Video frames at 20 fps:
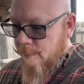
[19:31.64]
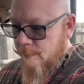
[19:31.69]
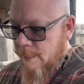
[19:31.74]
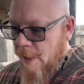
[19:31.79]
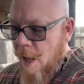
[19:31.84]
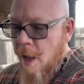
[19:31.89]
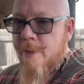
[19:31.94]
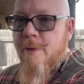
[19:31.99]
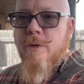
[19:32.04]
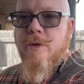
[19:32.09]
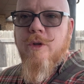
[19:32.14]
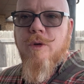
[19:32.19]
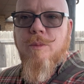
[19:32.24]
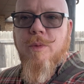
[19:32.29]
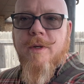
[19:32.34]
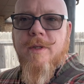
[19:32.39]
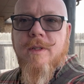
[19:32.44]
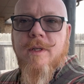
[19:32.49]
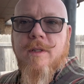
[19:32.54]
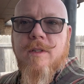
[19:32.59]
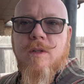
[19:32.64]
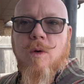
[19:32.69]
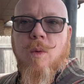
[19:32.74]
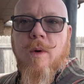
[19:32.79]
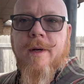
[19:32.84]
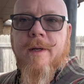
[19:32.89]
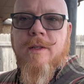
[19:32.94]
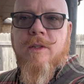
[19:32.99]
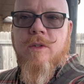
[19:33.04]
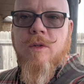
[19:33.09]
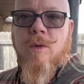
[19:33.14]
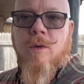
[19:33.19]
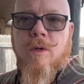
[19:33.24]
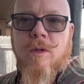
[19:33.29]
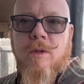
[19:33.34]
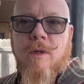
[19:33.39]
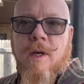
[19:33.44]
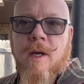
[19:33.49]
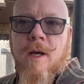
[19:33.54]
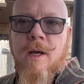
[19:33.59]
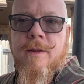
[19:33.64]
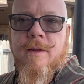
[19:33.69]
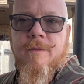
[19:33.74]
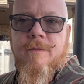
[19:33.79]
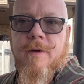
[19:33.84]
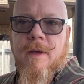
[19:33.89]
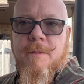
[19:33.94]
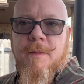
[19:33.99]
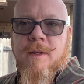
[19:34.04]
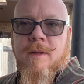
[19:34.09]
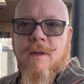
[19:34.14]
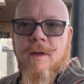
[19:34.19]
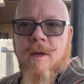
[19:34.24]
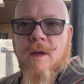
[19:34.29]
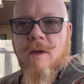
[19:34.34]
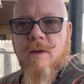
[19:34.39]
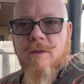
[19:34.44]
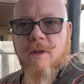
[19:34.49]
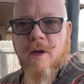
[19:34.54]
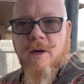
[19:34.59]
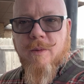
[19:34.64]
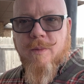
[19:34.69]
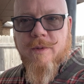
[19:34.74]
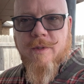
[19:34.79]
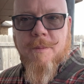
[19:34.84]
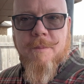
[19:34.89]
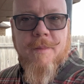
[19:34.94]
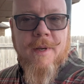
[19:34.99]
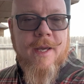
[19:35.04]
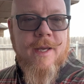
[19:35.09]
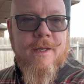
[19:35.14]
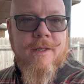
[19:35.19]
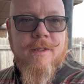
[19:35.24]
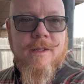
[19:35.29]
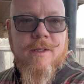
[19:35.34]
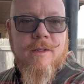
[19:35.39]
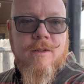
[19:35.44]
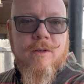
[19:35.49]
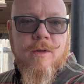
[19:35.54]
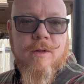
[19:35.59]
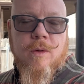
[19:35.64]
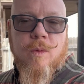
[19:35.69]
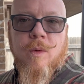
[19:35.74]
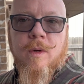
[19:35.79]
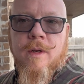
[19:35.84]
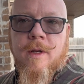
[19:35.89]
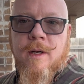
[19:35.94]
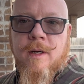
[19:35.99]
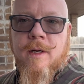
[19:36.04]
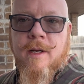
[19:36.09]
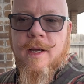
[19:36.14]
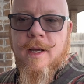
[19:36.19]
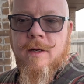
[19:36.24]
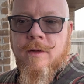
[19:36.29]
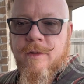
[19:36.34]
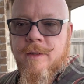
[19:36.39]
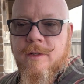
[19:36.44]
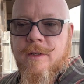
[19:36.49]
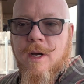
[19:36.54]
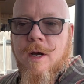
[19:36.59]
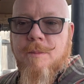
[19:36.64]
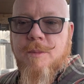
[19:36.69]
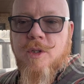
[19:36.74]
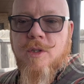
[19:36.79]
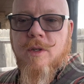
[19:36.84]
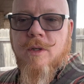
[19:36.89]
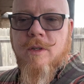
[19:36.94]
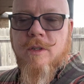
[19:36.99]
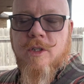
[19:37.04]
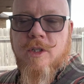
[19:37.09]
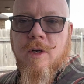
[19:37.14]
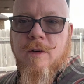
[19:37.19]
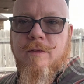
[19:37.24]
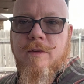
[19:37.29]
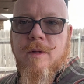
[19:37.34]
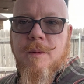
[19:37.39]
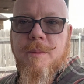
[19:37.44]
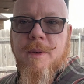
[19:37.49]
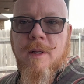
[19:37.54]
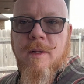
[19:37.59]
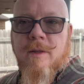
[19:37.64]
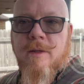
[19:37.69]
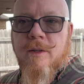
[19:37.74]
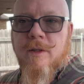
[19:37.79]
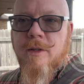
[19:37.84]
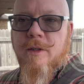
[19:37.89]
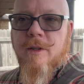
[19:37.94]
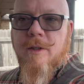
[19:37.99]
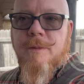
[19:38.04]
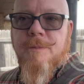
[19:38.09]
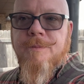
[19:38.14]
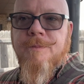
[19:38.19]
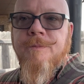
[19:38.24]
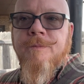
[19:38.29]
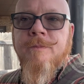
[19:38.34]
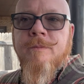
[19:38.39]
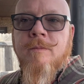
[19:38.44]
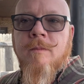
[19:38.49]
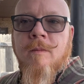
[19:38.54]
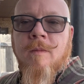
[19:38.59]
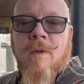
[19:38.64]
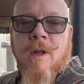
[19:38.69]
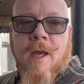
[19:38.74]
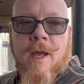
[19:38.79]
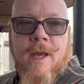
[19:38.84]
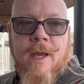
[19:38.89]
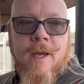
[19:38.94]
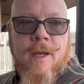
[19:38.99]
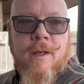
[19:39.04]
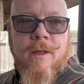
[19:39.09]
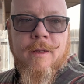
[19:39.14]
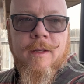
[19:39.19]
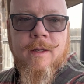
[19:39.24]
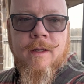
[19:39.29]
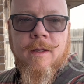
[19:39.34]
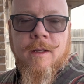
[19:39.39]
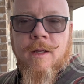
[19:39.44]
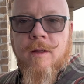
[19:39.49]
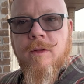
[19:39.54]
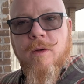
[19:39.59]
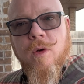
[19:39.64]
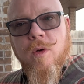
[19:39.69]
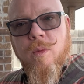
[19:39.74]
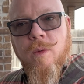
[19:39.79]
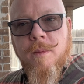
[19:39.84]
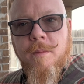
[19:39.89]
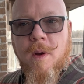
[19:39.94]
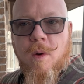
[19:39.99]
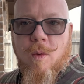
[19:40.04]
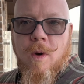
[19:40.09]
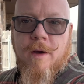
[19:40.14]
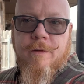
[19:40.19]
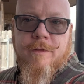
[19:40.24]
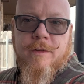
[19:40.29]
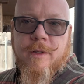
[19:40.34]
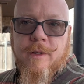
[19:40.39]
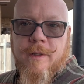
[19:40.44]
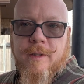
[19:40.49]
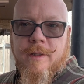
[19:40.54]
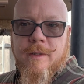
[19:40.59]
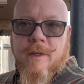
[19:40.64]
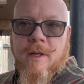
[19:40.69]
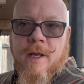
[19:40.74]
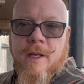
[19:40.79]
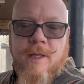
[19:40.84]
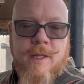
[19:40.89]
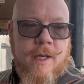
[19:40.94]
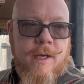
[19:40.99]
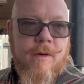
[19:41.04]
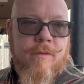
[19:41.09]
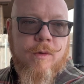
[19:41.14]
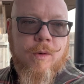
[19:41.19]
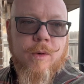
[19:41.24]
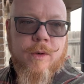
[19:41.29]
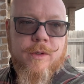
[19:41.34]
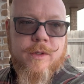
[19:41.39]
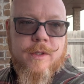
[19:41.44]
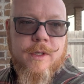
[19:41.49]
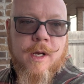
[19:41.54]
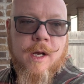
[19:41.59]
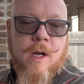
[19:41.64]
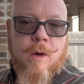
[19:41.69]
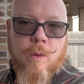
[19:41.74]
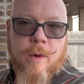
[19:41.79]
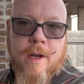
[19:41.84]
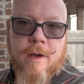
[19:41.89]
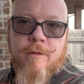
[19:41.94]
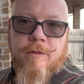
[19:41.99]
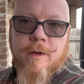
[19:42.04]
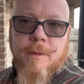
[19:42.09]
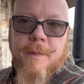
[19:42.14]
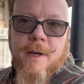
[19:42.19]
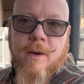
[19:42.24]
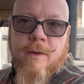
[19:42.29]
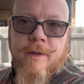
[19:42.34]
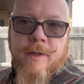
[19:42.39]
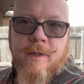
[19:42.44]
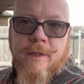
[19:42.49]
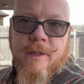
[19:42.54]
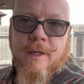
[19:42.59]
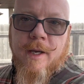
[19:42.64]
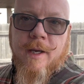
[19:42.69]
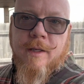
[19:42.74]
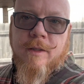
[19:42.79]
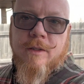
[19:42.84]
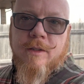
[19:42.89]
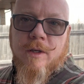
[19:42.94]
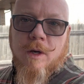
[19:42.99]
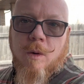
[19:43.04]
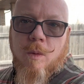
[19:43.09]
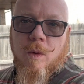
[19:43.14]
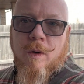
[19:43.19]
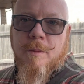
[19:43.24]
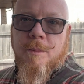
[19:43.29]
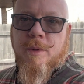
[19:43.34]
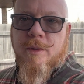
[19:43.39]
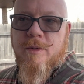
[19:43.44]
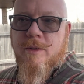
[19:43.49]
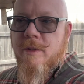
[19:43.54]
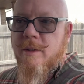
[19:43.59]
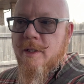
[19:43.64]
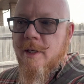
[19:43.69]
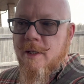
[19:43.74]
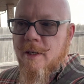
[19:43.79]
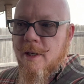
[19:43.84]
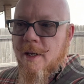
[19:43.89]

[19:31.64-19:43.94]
other two briskets, the one I sold, the family thought it was amazing. So the one that I had on the top shelf of the pellet cooker, And then the third one my wife took, and they of course raved about it again. So one person said,